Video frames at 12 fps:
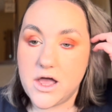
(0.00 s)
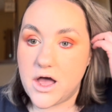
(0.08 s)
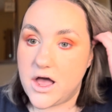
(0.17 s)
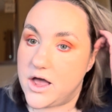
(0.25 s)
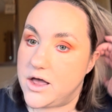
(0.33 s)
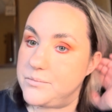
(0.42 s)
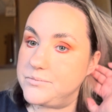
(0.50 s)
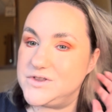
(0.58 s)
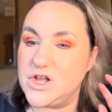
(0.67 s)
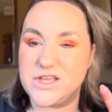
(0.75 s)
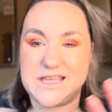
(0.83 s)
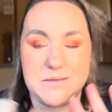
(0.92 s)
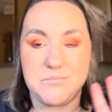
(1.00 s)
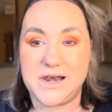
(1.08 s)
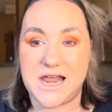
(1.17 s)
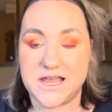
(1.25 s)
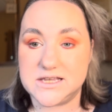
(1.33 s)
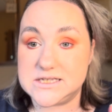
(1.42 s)
like in
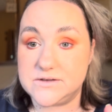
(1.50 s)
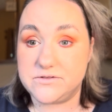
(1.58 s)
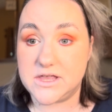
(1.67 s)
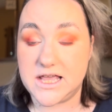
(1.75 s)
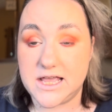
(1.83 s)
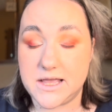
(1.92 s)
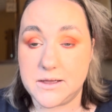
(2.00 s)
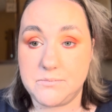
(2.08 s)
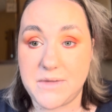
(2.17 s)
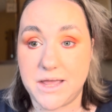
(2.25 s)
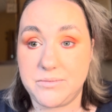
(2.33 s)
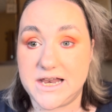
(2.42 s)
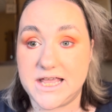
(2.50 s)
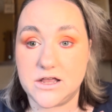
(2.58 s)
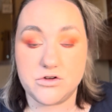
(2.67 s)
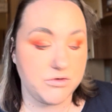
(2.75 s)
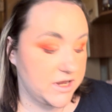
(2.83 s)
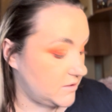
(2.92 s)
place of the Maybelline
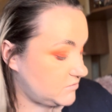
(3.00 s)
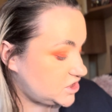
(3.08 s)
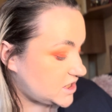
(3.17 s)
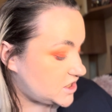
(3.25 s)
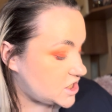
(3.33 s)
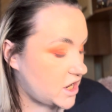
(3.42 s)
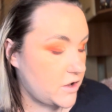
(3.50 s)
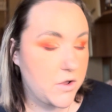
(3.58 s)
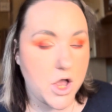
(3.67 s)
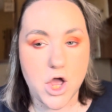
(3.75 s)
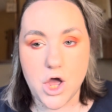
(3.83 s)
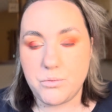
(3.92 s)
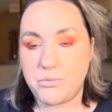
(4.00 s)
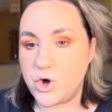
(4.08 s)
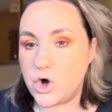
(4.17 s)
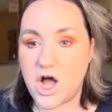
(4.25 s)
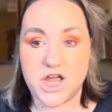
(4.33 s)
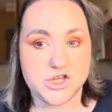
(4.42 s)
Cream Shadow,
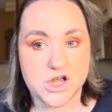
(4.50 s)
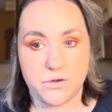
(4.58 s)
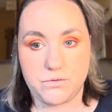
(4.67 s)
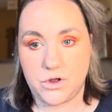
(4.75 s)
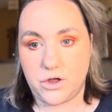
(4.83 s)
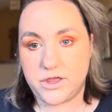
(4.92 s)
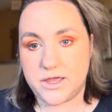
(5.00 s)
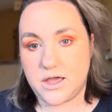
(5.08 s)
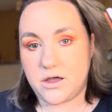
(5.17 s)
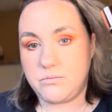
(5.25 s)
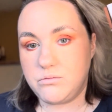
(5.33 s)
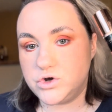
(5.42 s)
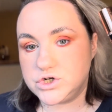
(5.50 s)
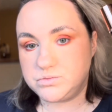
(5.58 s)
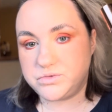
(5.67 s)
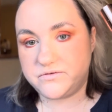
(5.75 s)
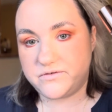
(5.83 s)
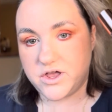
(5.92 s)
but I don't like it. I much
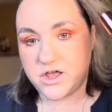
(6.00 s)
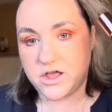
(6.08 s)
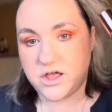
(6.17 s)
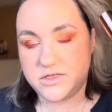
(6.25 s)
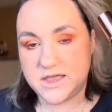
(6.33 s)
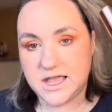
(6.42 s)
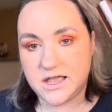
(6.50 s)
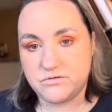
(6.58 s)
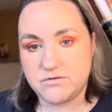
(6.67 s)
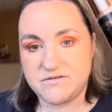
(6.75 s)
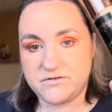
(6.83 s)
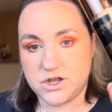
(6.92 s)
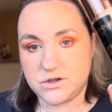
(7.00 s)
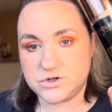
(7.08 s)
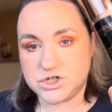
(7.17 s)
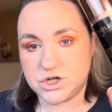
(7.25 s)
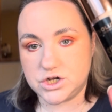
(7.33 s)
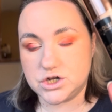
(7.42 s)
prefer the
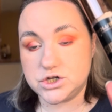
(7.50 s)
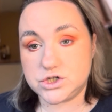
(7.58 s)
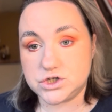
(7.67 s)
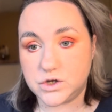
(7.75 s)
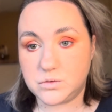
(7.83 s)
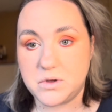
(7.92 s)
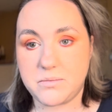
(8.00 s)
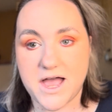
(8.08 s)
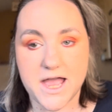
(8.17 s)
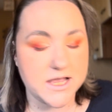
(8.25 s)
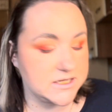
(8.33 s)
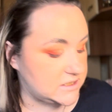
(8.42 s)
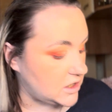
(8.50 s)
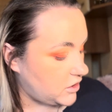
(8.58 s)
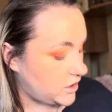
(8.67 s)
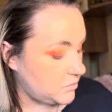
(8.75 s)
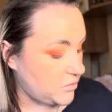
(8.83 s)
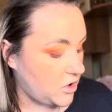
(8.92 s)
Revolution Super Base
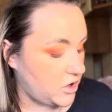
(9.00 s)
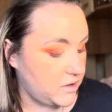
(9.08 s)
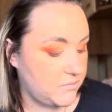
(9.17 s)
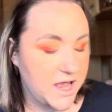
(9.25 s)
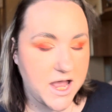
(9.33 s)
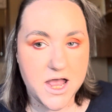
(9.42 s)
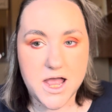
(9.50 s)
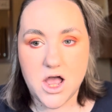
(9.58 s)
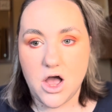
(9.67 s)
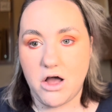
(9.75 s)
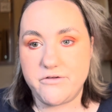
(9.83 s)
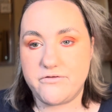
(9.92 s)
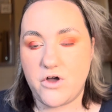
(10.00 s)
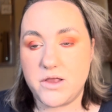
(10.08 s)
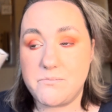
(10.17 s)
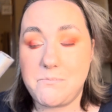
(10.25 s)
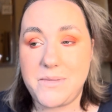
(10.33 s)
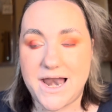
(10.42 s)
Eye Primer. I
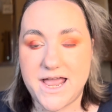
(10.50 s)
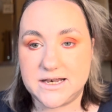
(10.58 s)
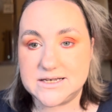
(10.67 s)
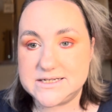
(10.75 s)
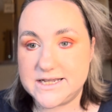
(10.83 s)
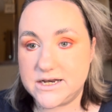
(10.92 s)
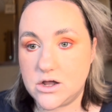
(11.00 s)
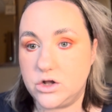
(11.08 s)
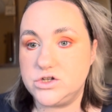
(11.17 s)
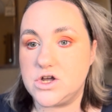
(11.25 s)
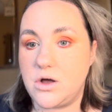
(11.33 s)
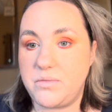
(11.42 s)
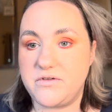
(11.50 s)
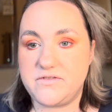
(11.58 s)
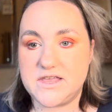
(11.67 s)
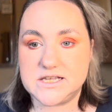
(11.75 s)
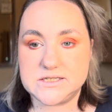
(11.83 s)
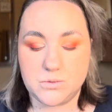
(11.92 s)
find blending on top of
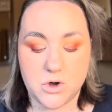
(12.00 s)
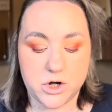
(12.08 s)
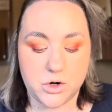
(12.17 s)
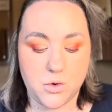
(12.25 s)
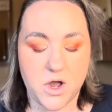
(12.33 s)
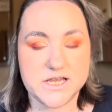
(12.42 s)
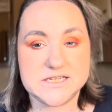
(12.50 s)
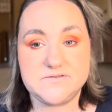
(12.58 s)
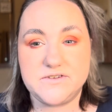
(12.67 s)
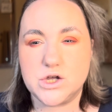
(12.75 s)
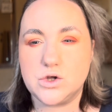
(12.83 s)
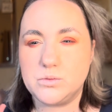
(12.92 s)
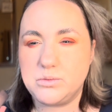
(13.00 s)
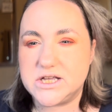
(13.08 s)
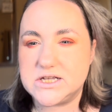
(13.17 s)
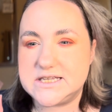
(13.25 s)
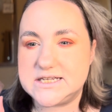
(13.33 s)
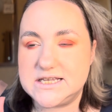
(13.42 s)
this one quite difficult
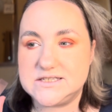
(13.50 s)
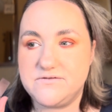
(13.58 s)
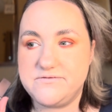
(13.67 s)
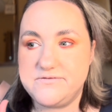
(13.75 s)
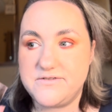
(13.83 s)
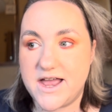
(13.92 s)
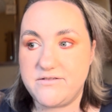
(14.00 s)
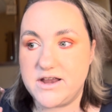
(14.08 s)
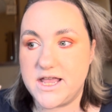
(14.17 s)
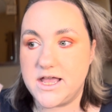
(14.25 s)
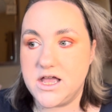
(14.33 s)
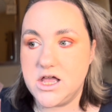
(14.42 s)
because it is very